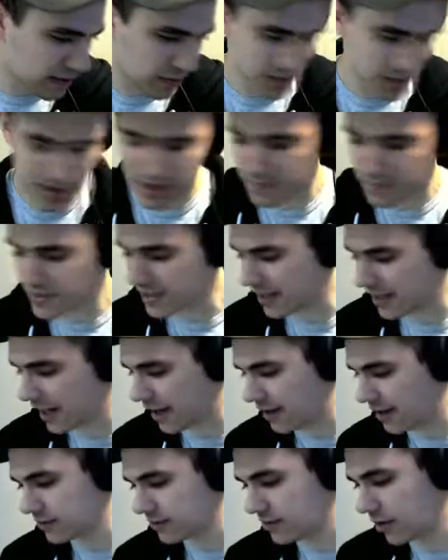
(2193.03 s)
What time is it
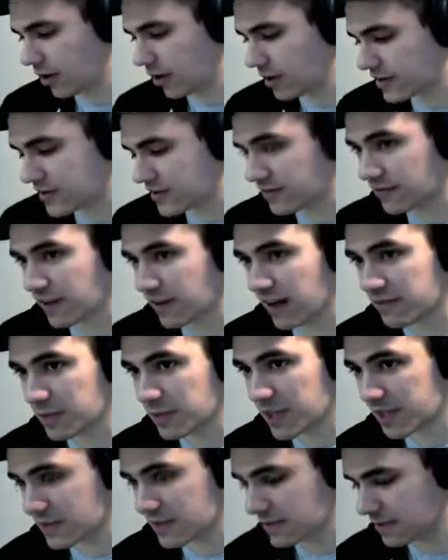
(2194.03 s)
now? Oh, it's in 5
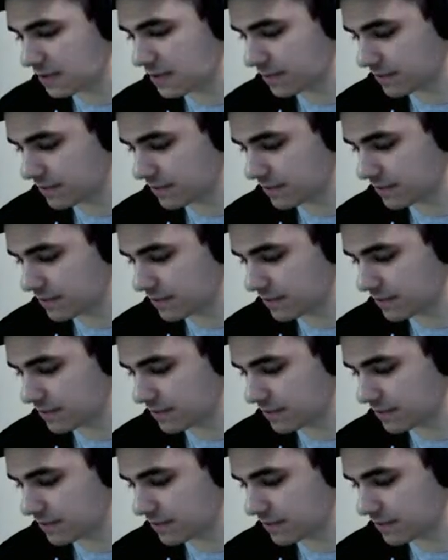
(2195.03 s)
minutes.